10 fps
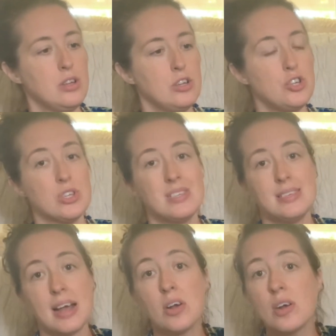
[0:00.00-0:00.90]
just
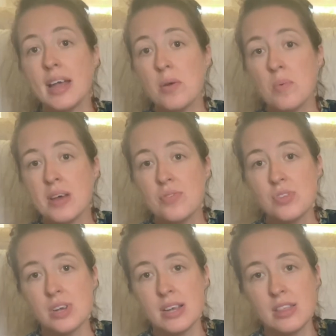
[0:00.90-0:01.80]
decorate with
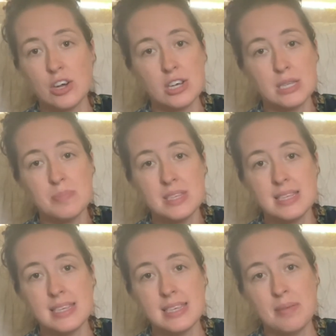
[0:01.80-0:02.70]
during the Christmas
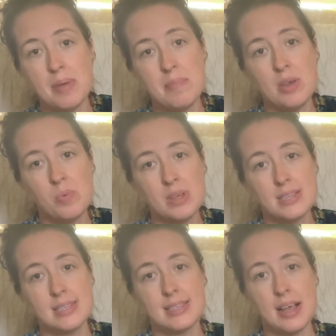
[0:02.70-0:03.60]
season, maybe with
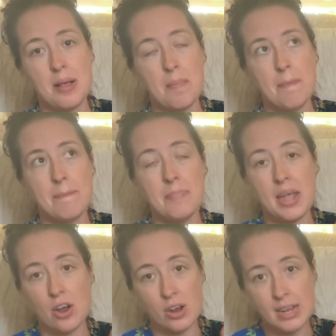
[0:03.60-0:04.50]
some
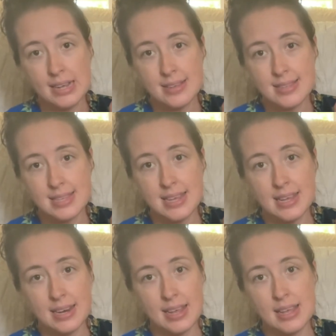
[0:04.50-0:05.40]
berries
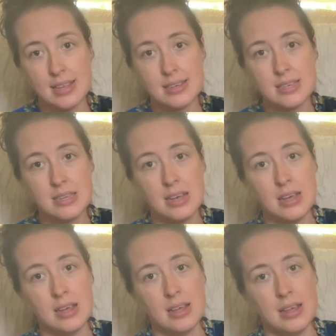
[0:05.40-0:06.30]
in it.
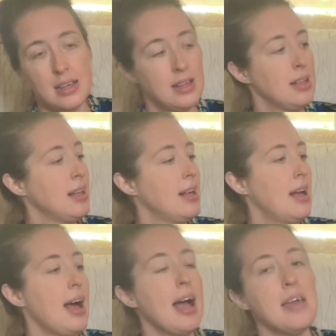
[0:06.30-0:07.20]

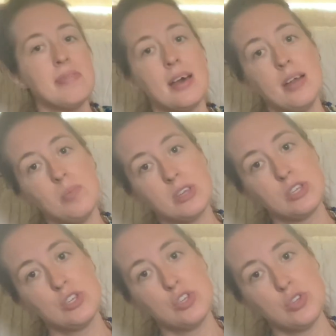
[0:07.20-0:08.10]
I thought it was
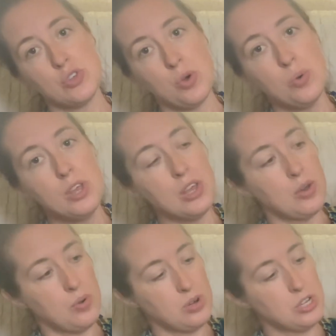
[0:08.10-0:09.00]
so
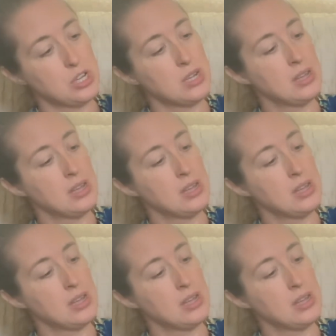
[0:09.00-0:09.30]
cute,